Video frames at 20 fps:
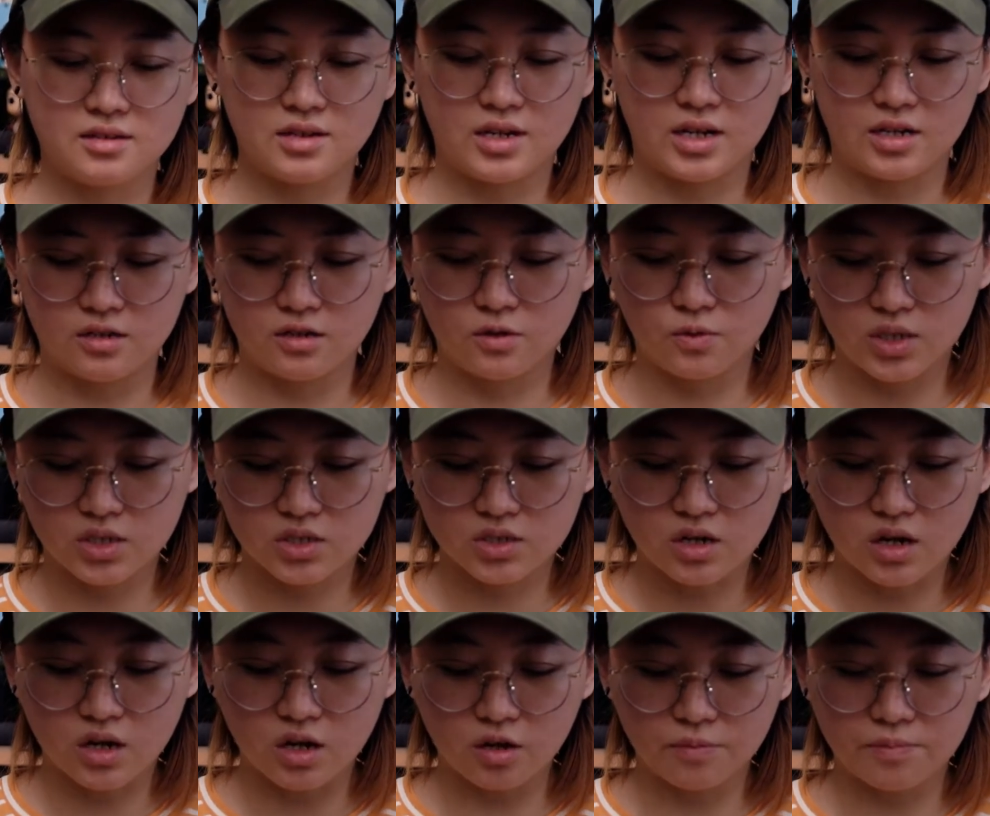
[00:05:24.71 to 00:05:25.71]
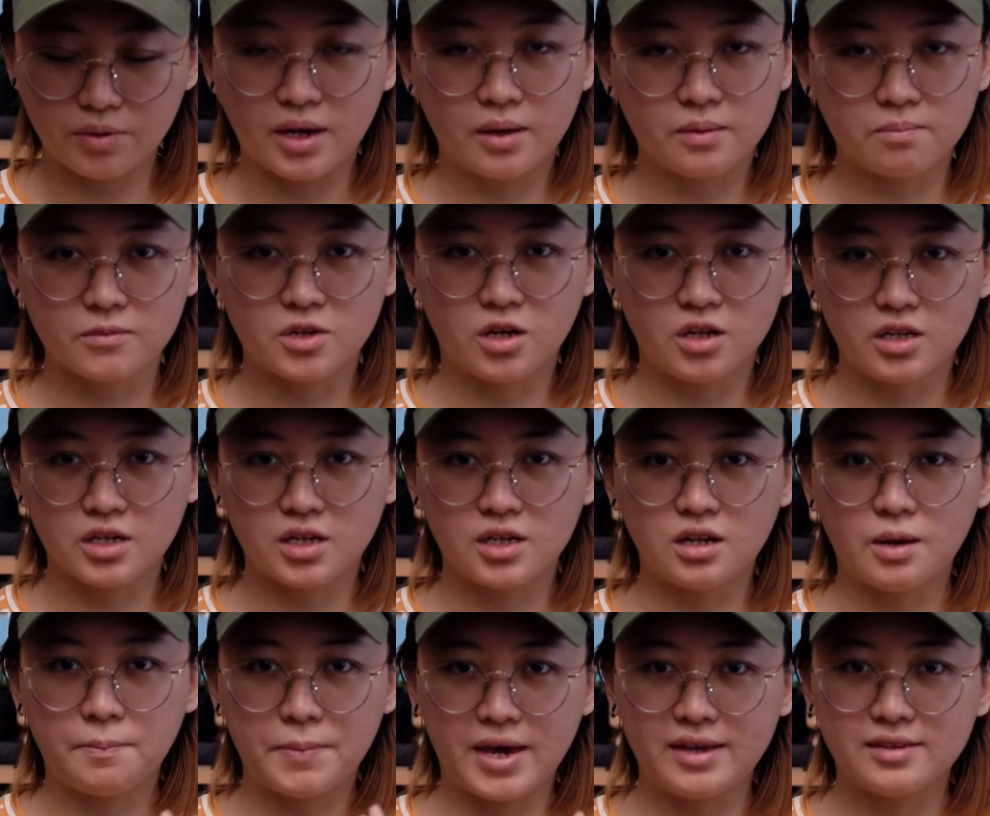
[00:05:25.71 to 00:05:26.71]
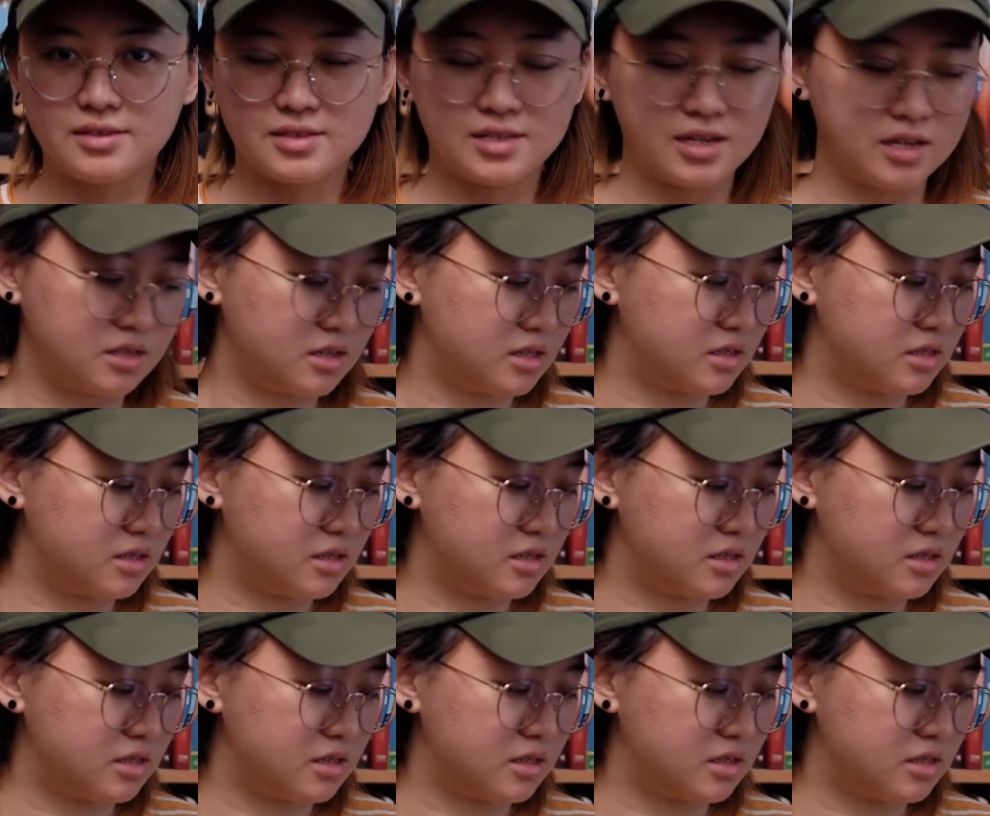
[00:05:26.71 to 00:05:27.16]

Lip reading: I don't know what it's called, but I'm calling it a pen stand.